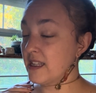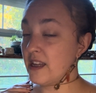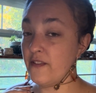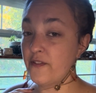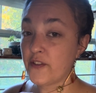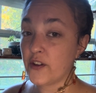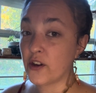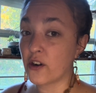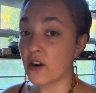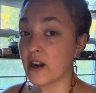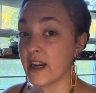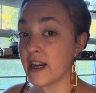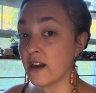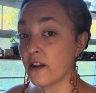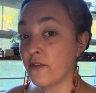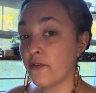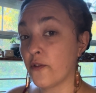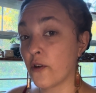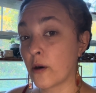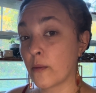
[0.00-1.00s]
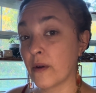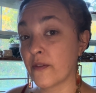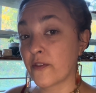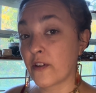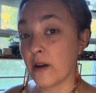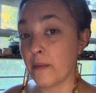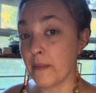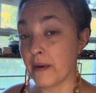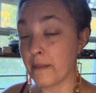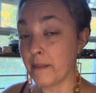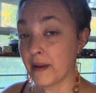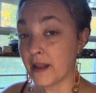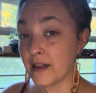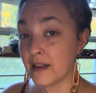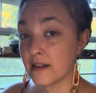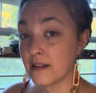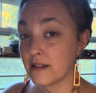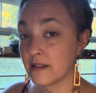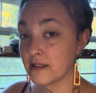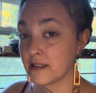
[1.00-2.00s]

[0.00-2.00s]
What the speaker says: If you're in a form of commitment,